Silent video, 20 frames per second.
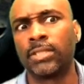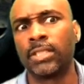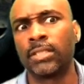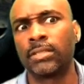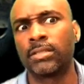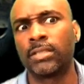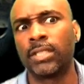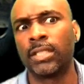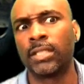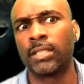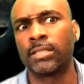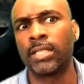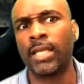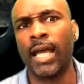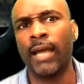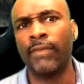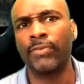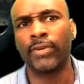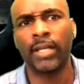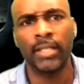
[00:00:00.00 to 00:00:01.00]
yeah. So
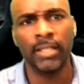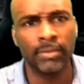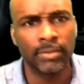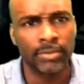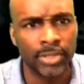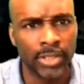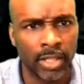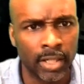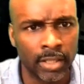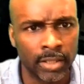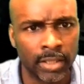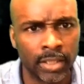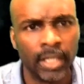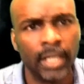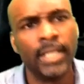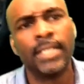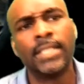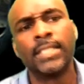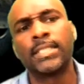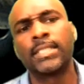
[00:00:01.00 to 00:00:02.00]
I forgot, I'm Sean here.
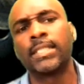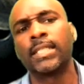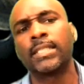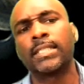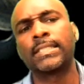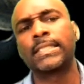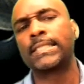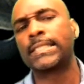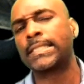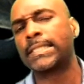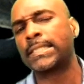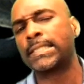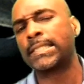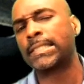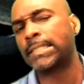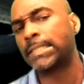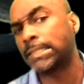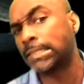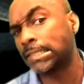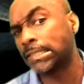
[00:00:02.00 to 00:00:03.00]

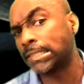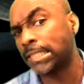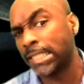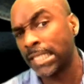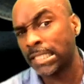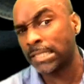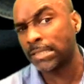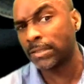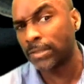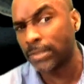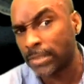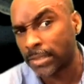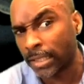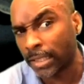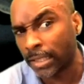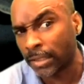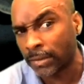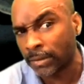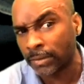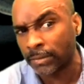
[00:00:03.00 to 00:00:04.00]
6 Eastern
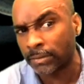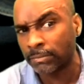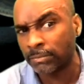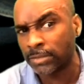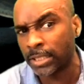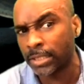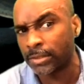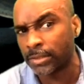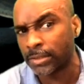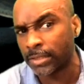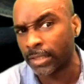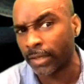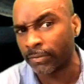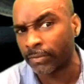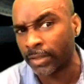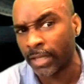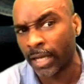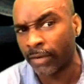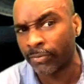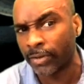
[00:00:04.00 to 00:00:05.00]
Standard, 6 or 7.
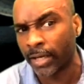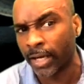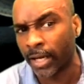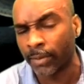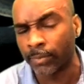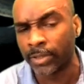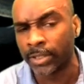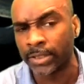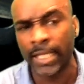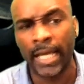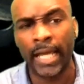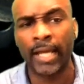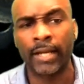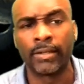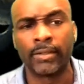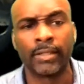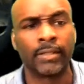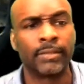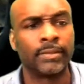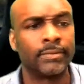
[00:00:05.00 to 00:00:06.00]
I forgot which. I don't
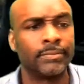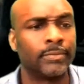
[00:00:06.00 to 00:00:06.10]
know.